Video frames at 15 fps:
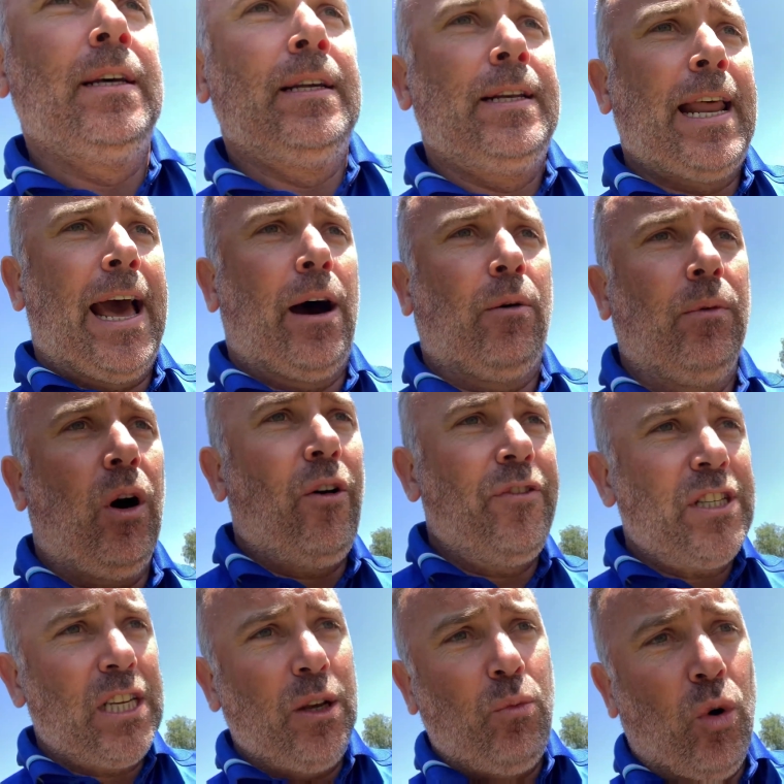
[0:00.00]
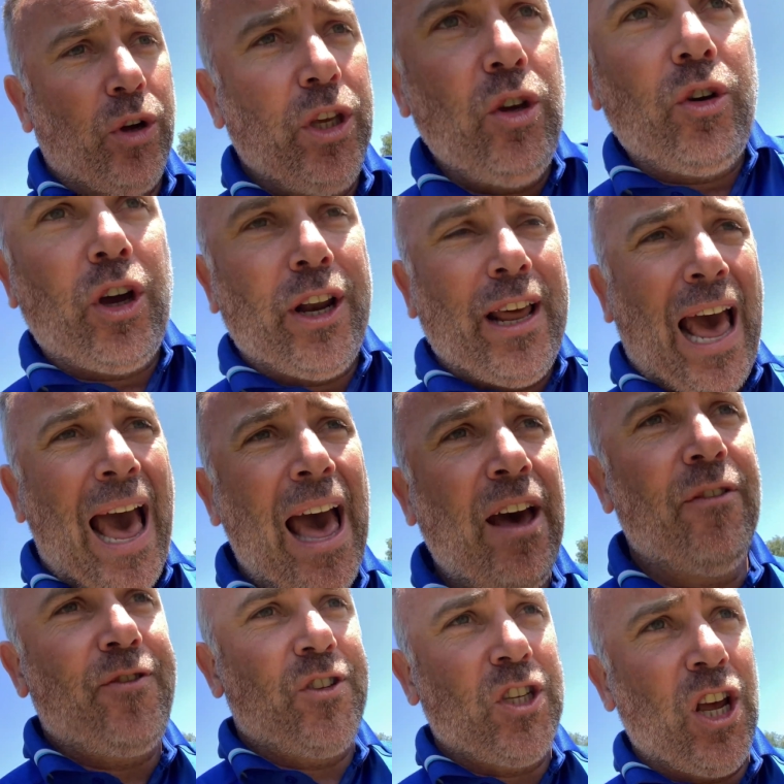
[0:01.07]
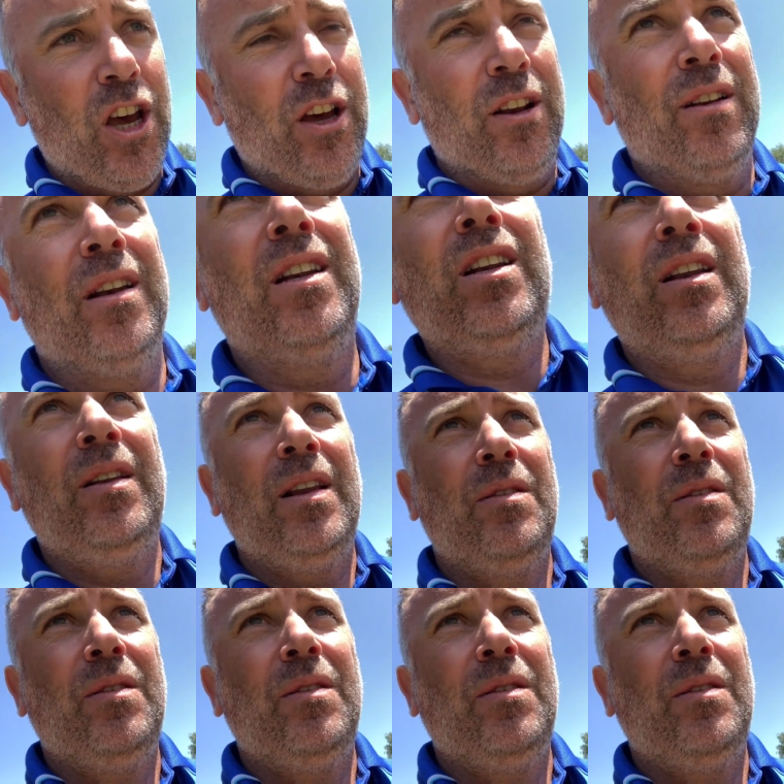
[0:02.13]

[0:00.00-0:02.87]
Now, obviously what you're going to have, certain